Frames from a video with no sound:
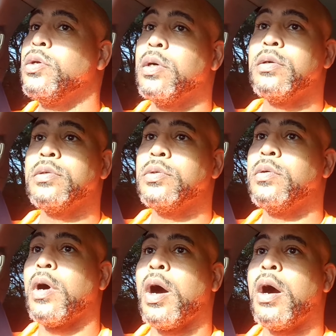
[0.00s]
gonna
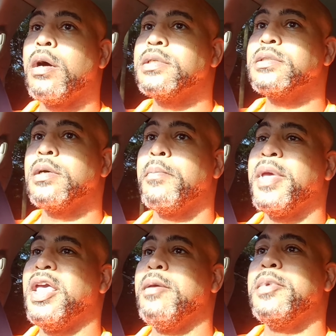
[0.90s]
do all this little
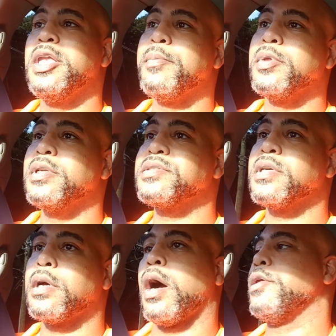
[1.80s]
mean manipulative
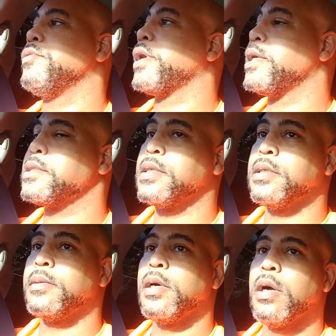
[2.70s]
stuff. Oh, you can't see
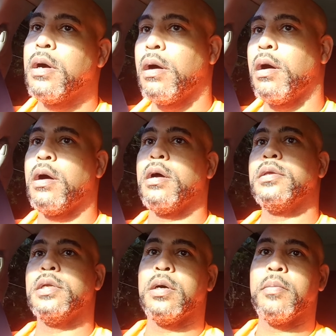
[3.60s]
him.
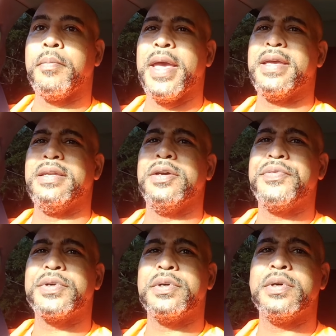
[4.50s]
You know, make it
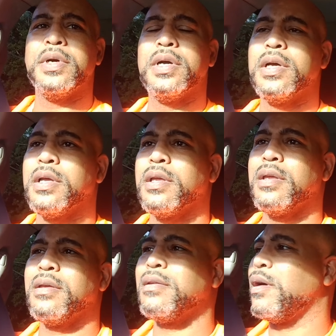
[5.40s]
difficult.
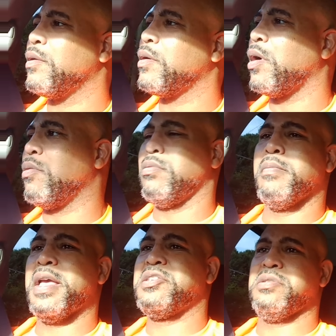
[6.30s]
You know,
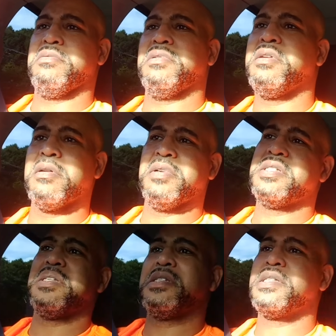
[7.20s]
make sure, you know,
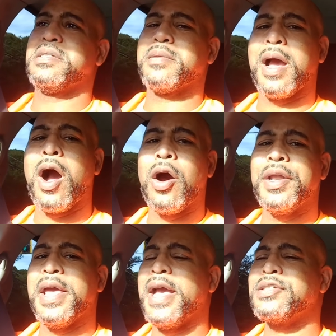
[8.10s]
this. All
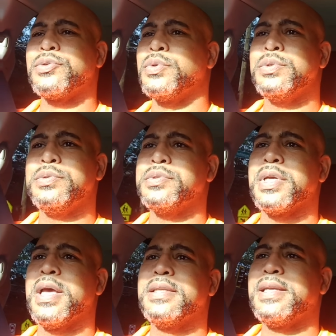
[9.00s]
these extra rules.
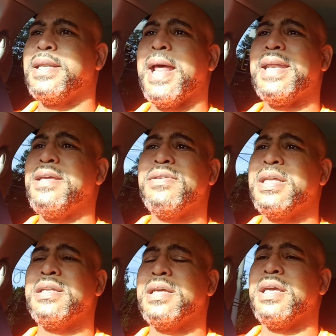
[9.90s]
They're not even
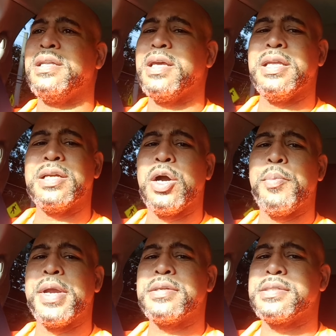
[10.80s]
in the
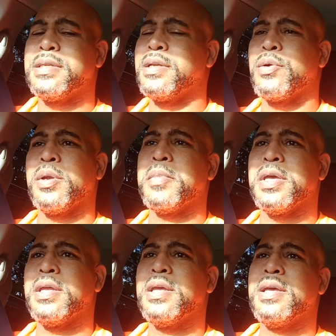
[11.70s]
co-parenting
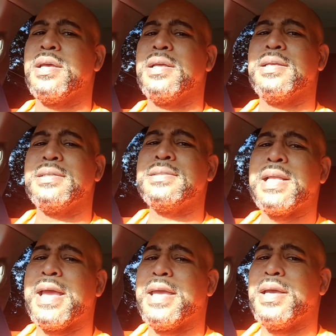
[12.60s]
agreement. It's
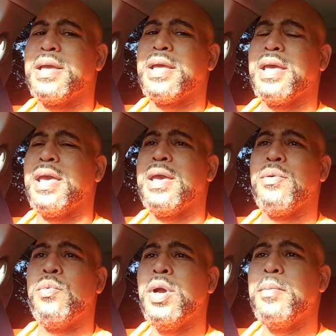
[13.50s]
like, at
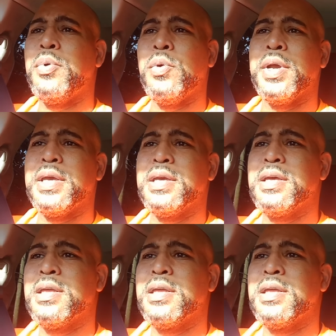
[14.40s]
what point